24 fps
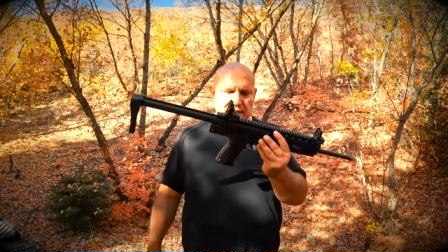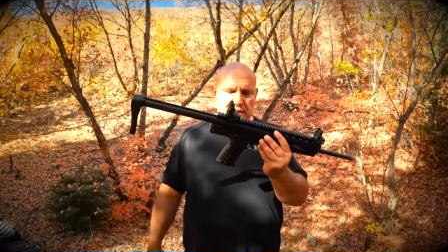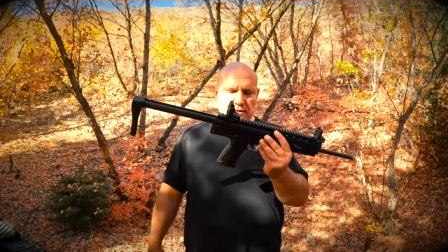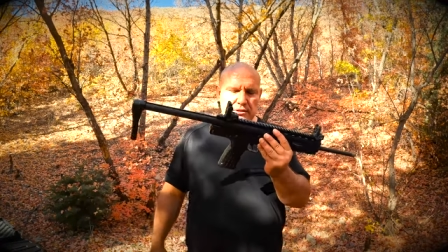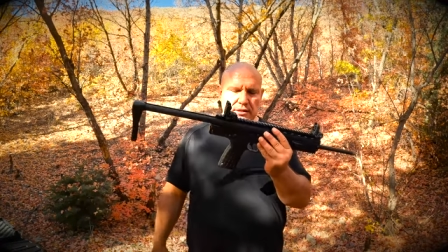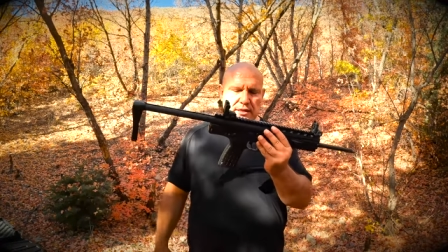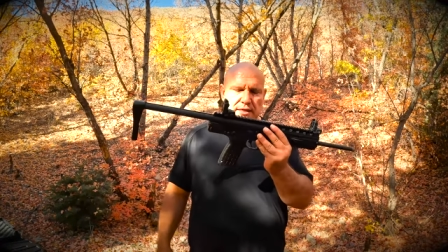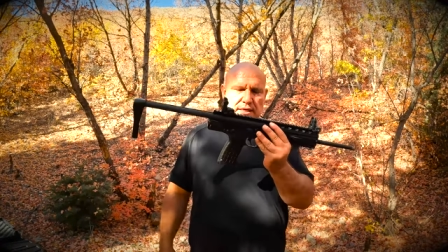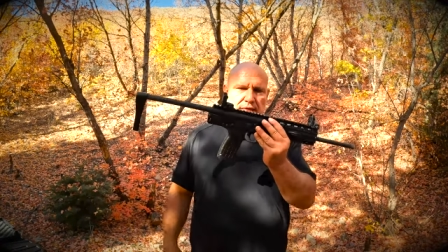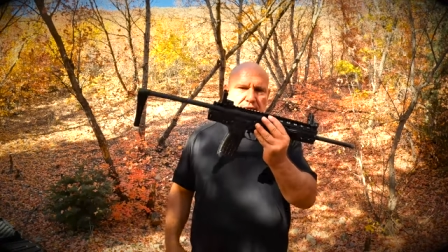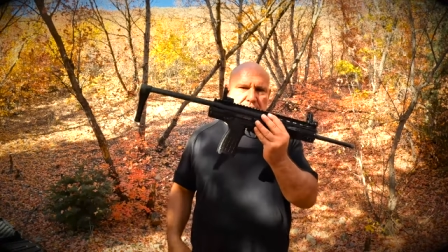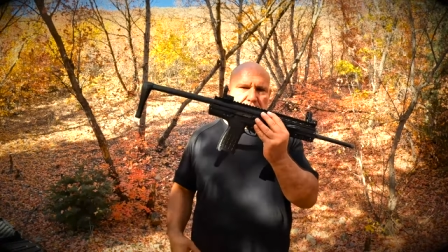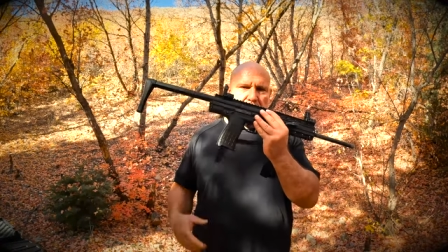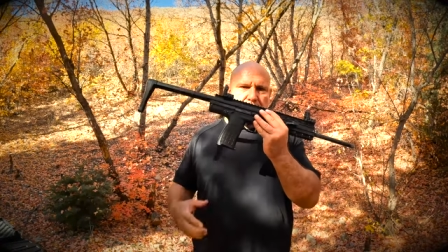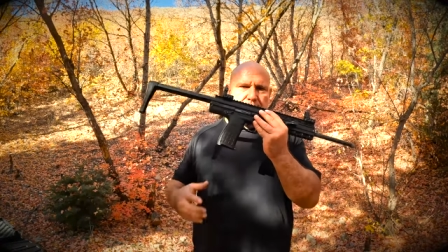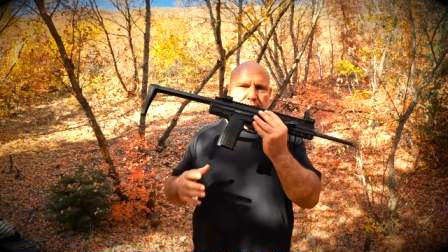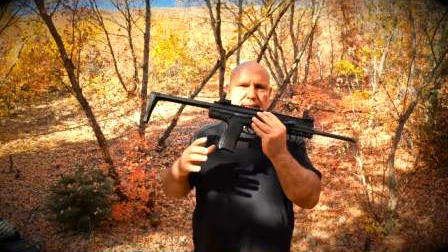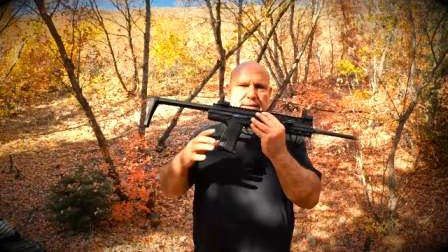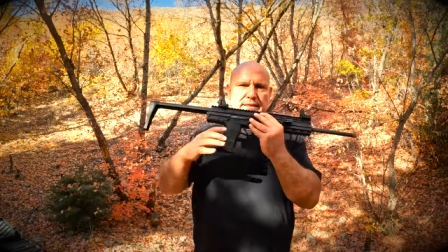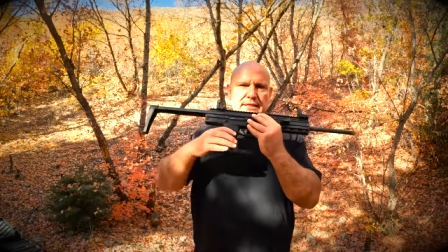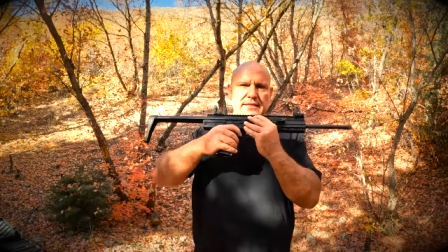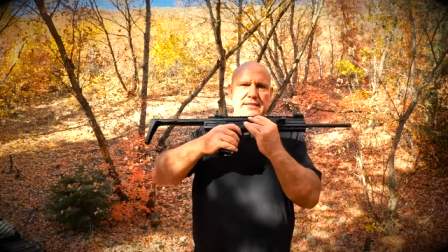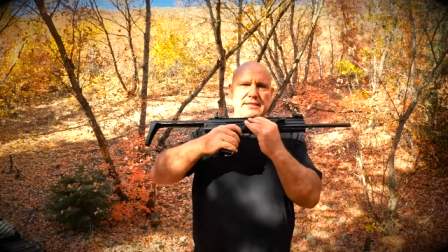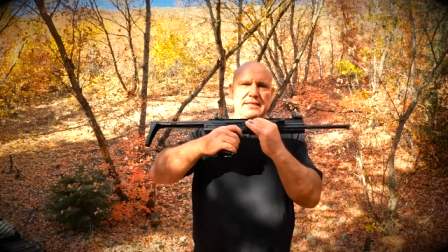I do not like
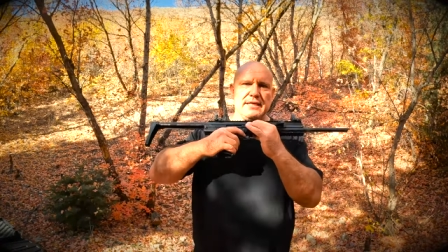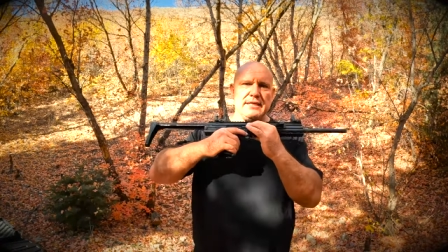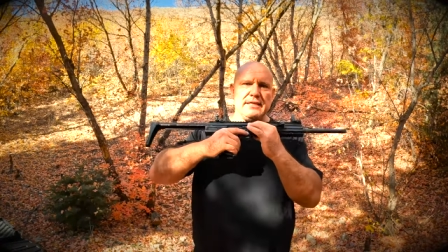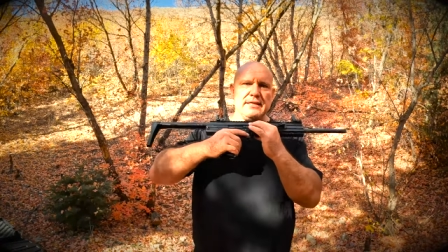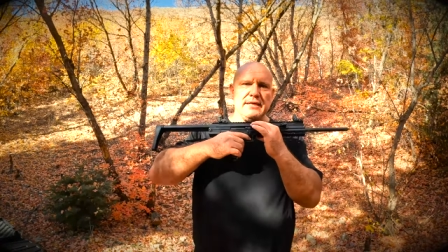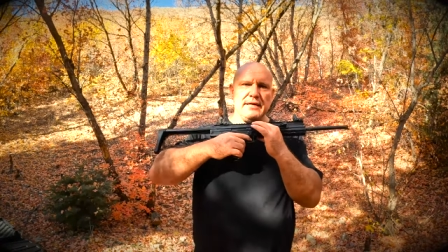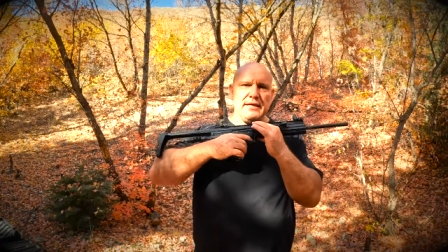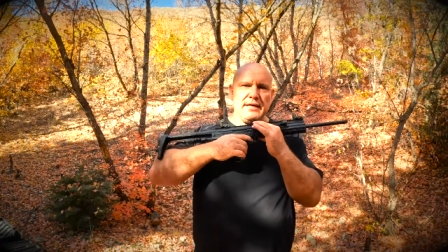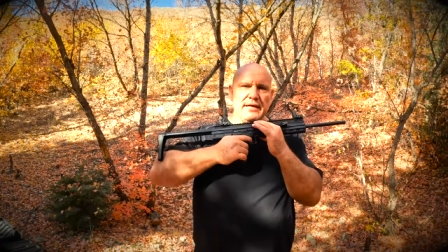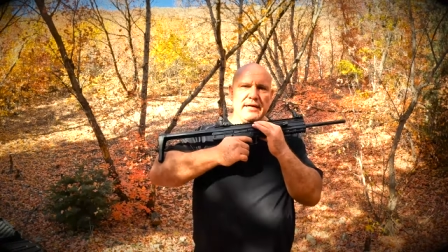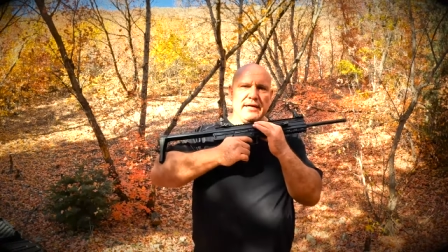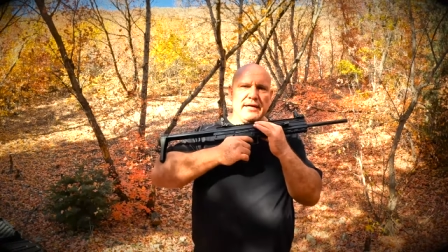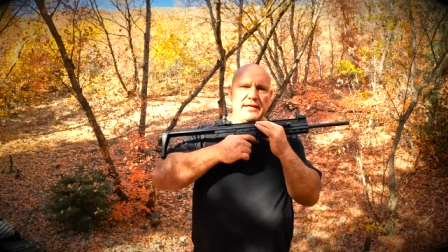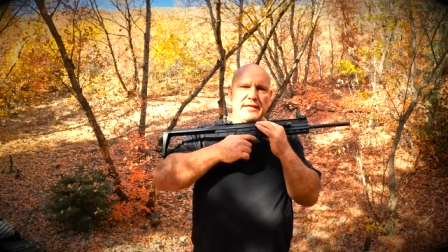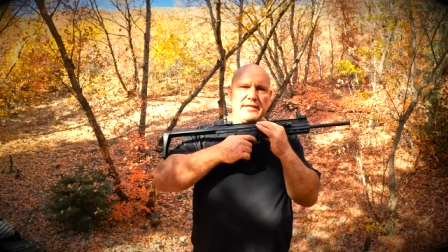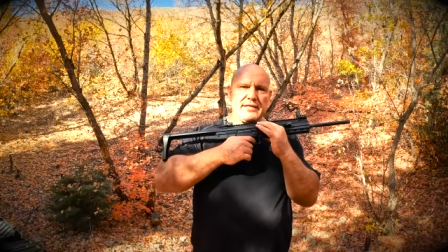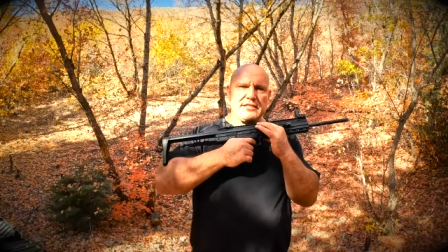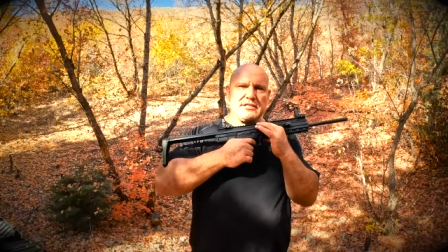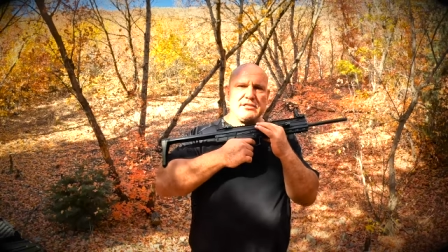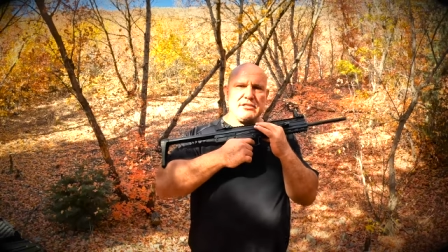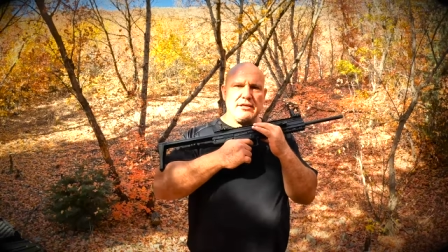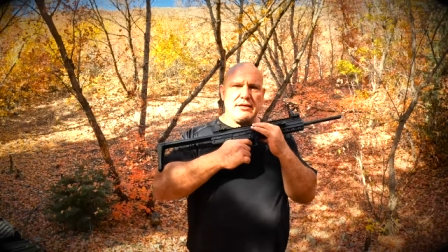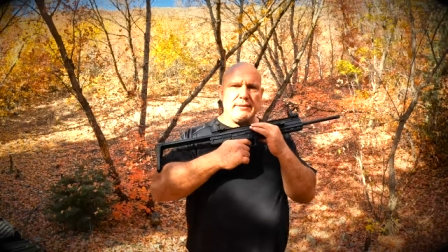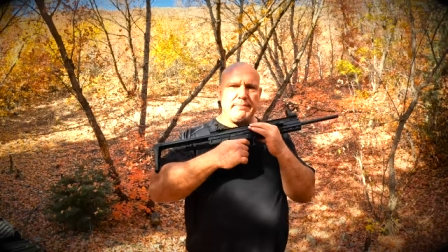about this gun,
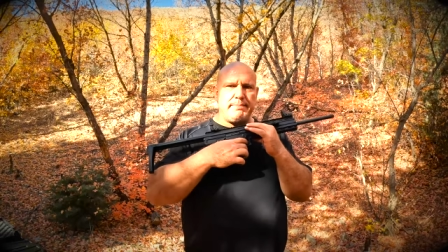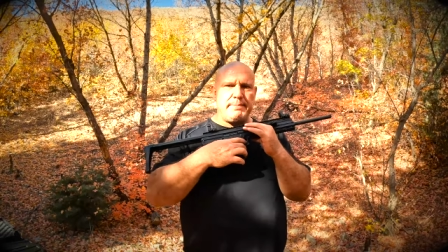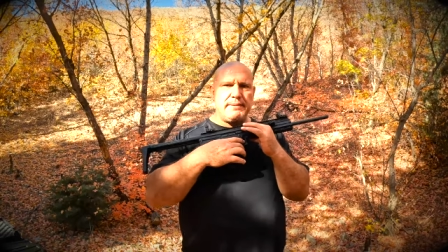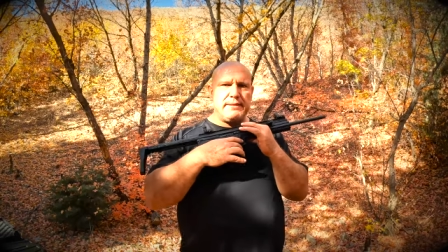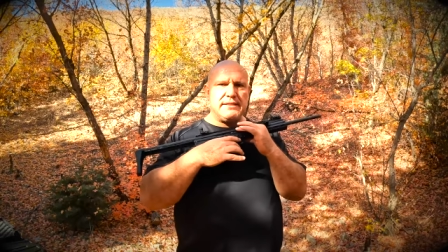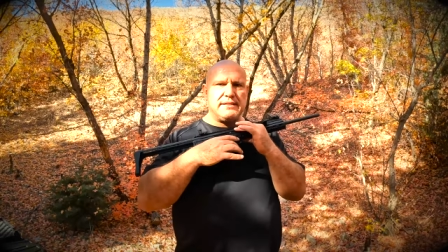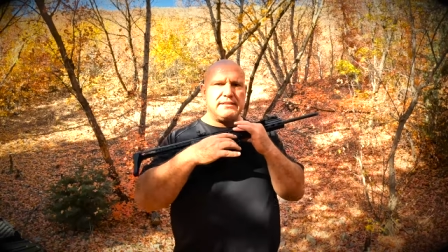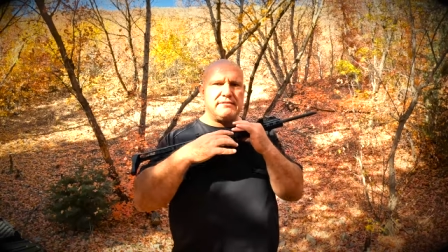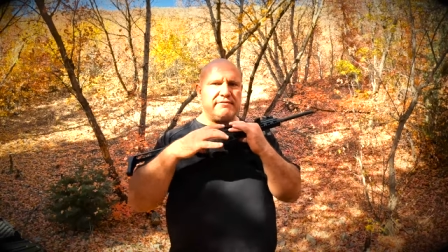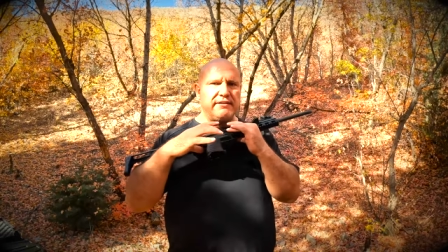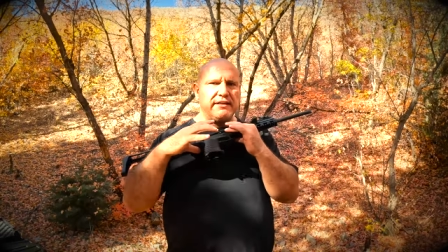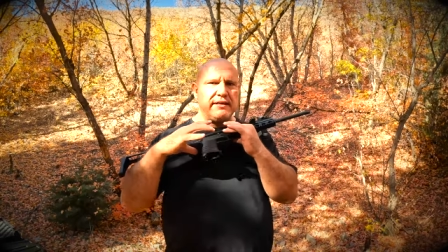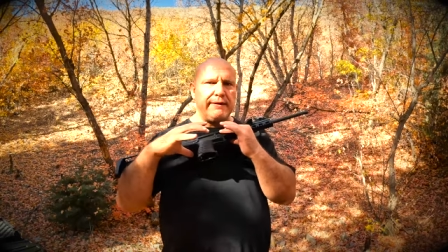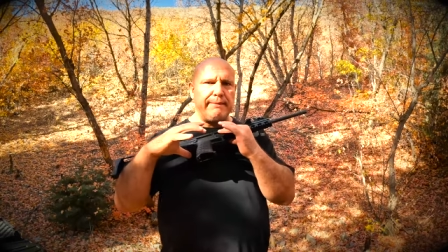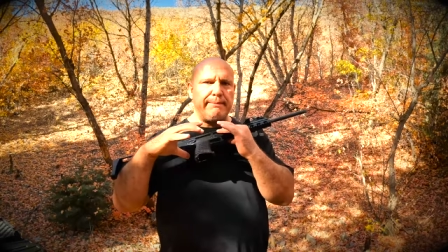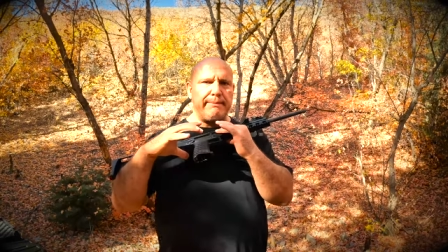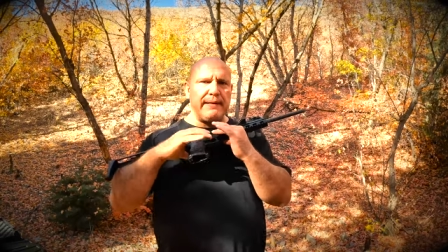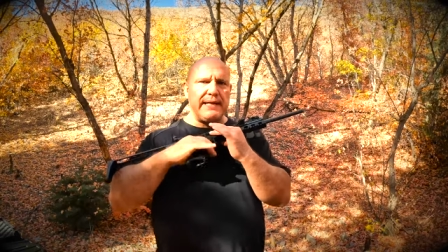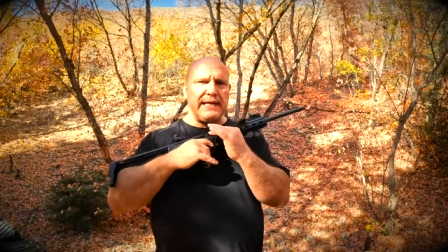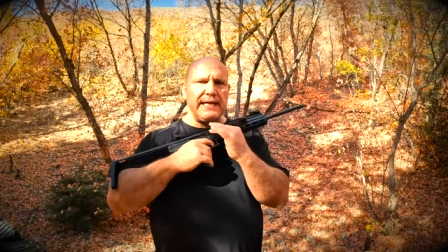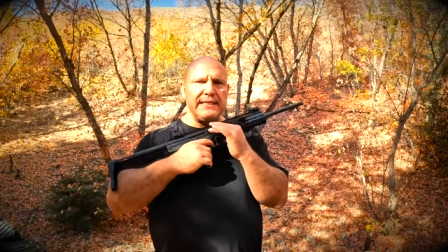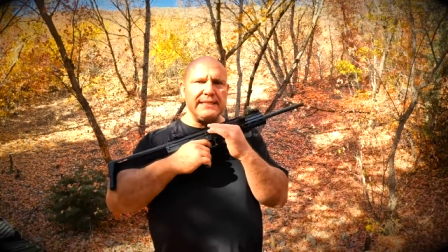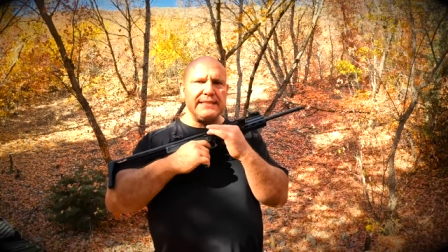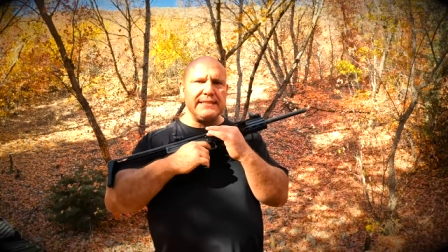this grip is very
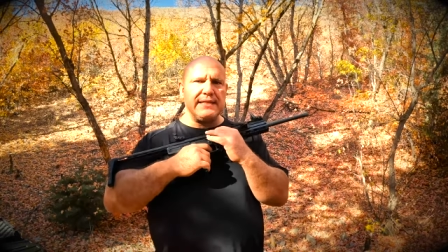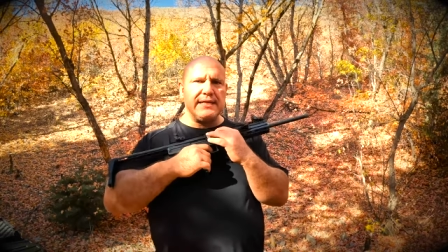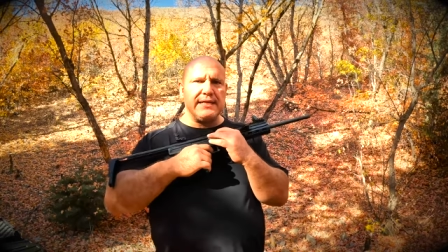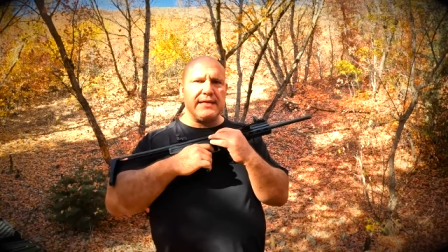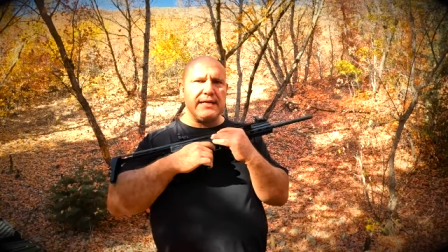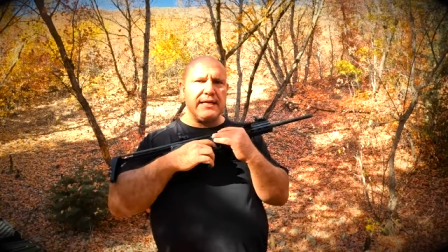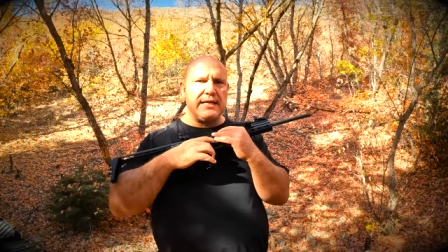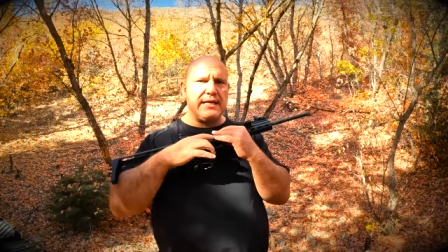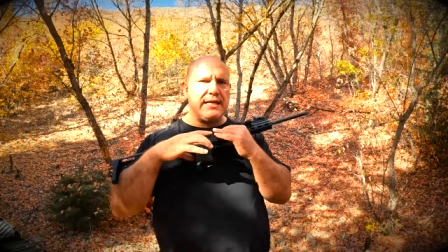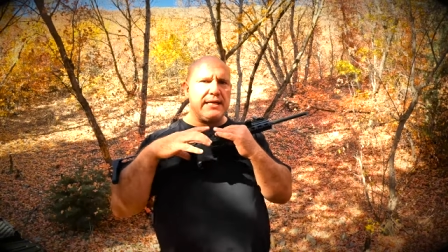plastic,